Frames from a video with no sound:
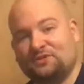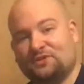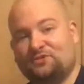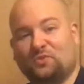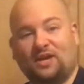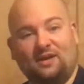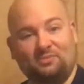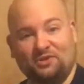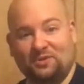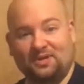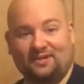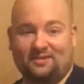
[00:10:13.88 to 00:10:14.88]
That's what I'm
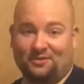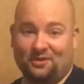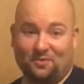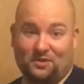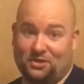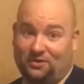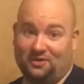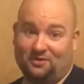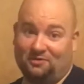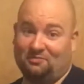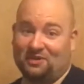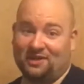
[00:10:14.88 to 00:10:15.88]
doing. Don't know what you're
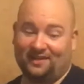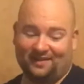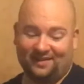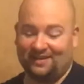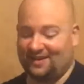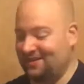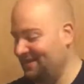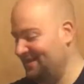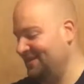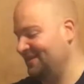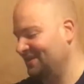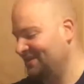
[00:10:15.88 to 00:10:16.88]
doing, but
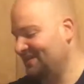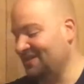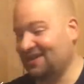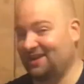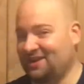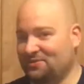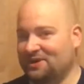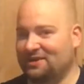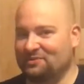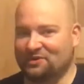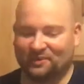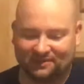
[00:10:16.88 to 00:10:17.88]
I like what
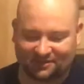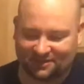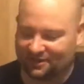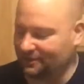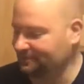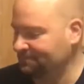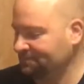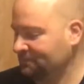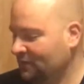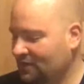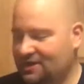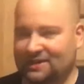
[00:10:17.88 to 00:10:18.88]
I'm doing. So,
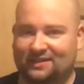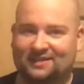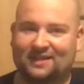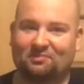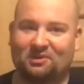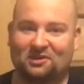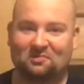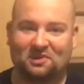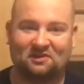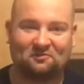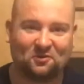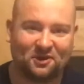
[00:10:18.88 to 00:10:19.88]
cut these up here in a
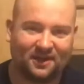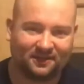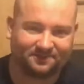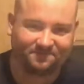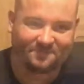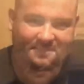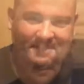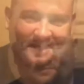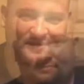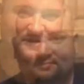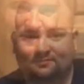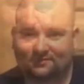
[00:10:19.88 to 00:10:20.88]
minute for you.
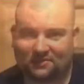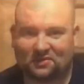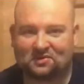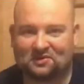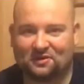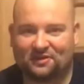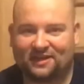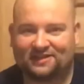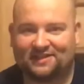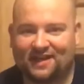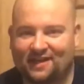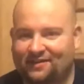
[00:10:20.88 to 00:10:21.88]
Stay tuned. You know
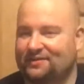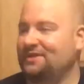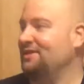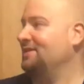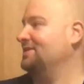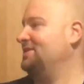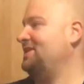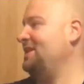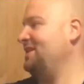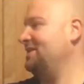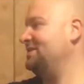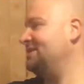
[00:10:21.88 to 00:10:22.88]
that sound.
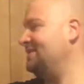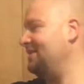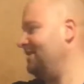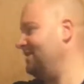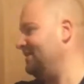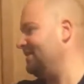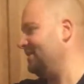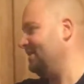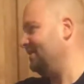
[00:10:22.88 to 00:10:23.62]
Steak is done.